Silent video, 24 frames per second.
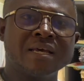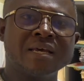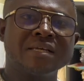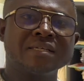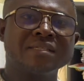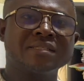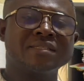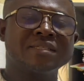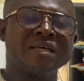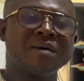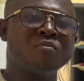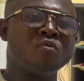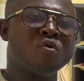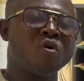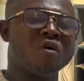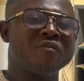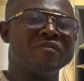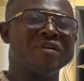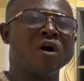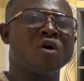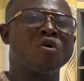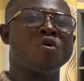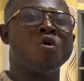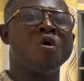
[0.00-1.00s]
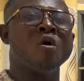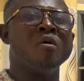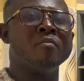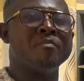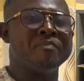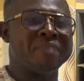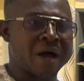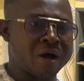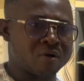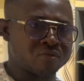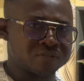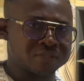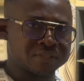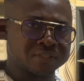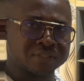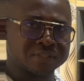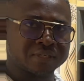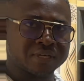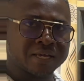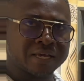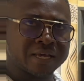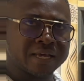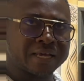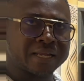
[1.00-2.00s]
some of the compounds
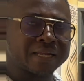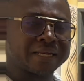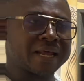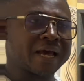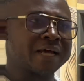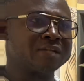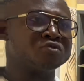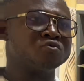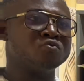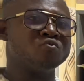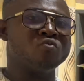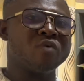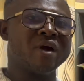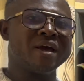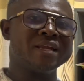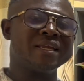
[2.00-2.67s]
that when